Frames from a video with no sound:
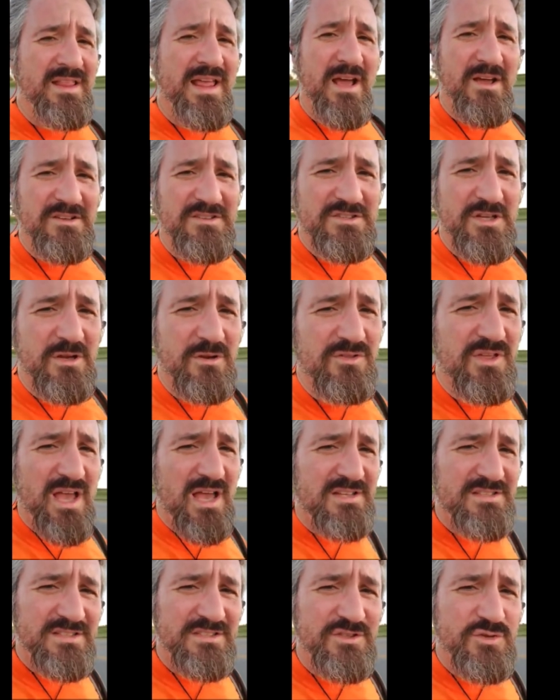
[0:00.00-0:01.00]
That was
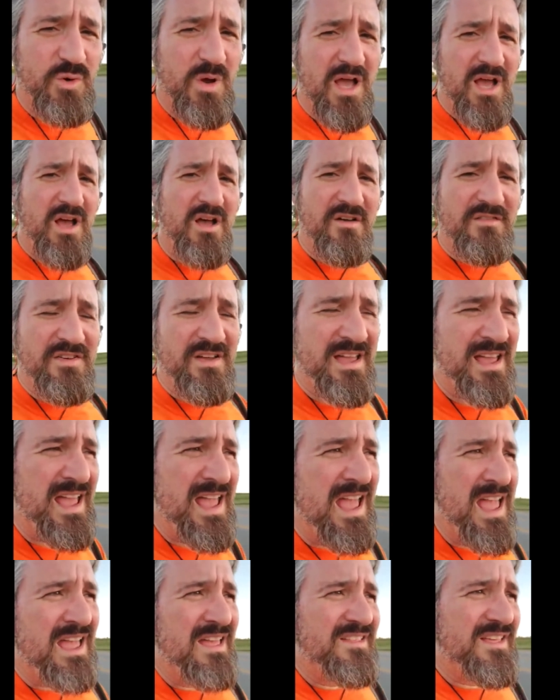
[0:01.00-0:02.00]
2012.
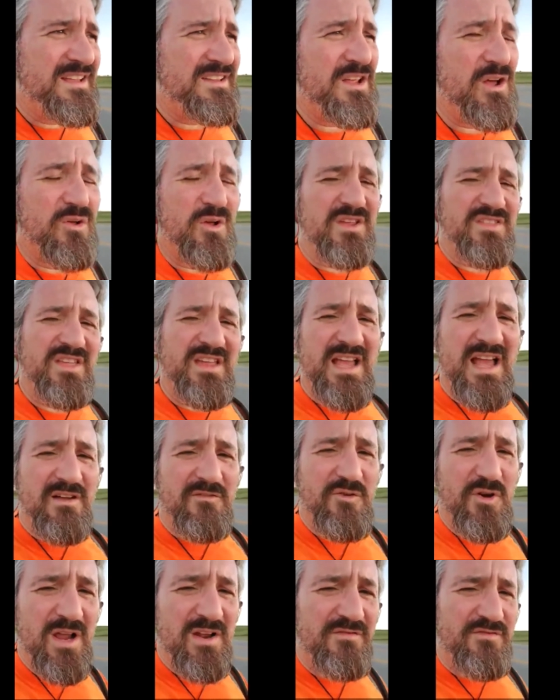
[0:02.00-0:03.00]
I think the only thing
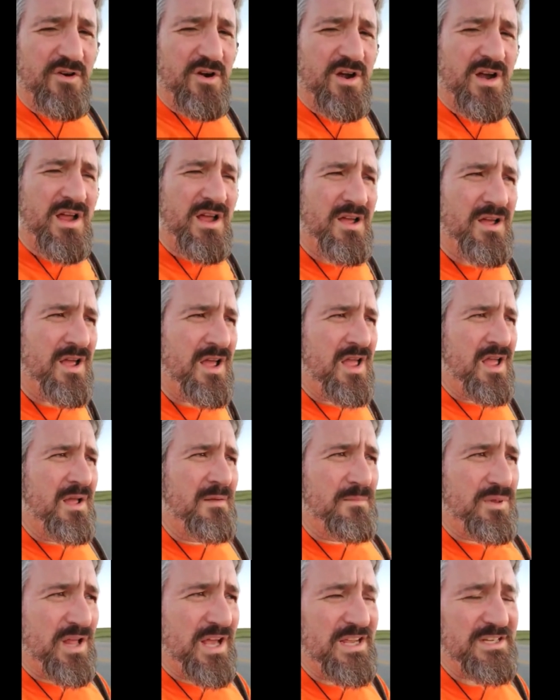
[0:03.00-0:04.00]
I've read for
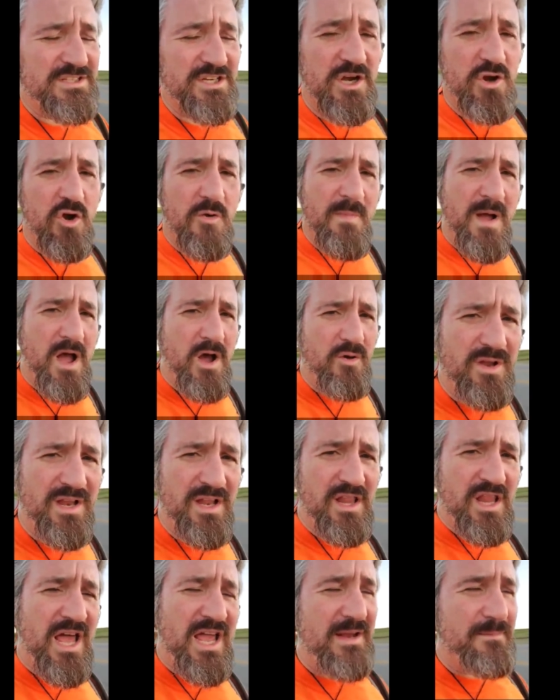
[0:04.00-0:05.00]
pleasure or own
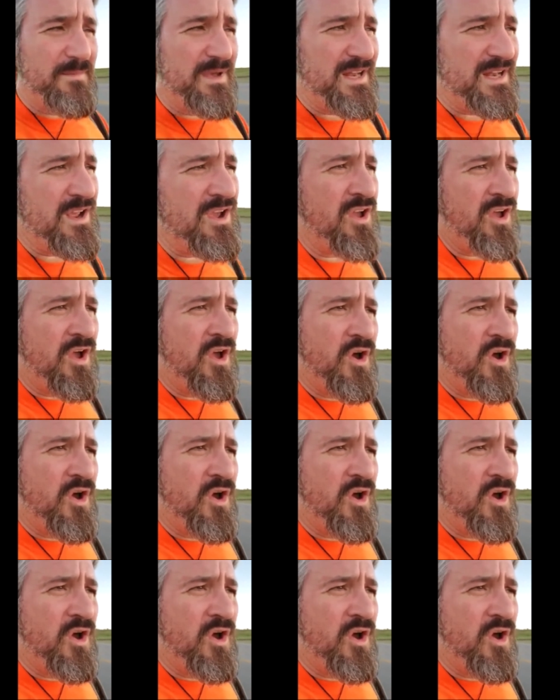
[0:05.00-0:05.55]
enlightenment,